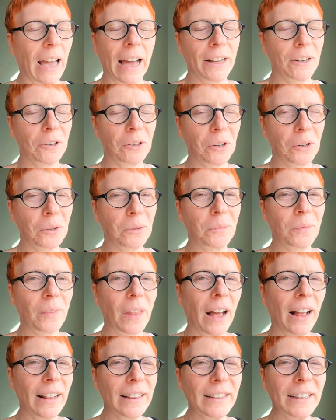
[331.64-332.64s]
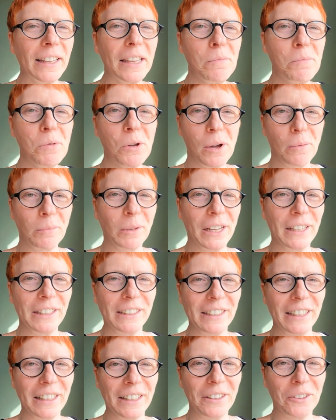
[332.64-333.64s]
I don't know. I'll keep you
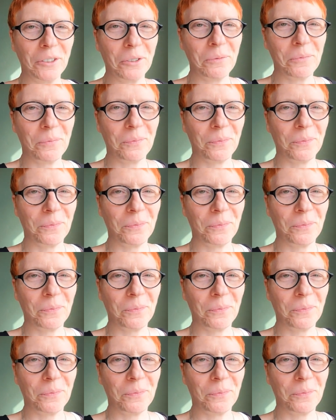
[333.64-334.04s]
updated later.